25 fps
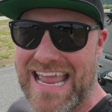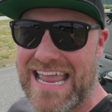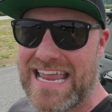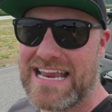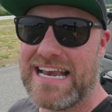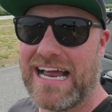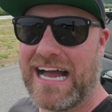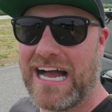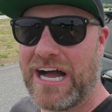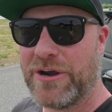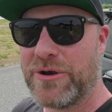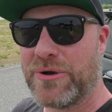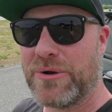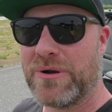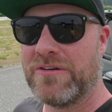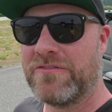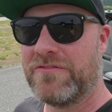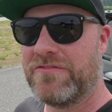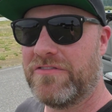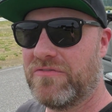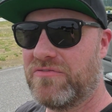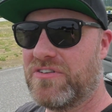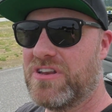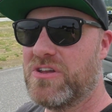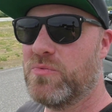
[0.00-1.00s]

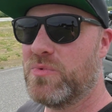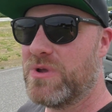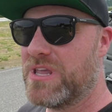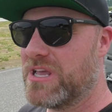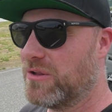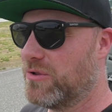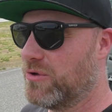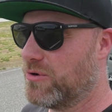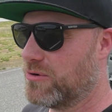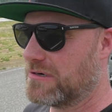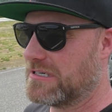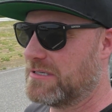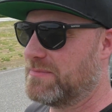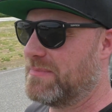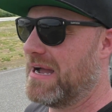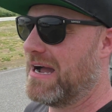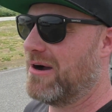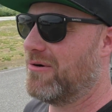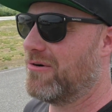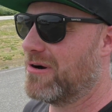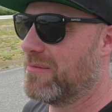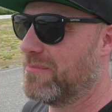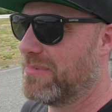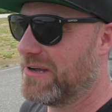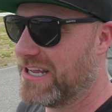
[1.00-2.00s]
850 wheel
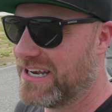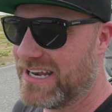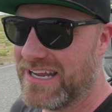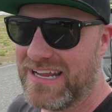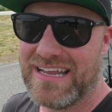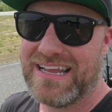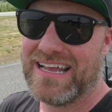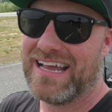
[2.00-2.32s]
horsepower, but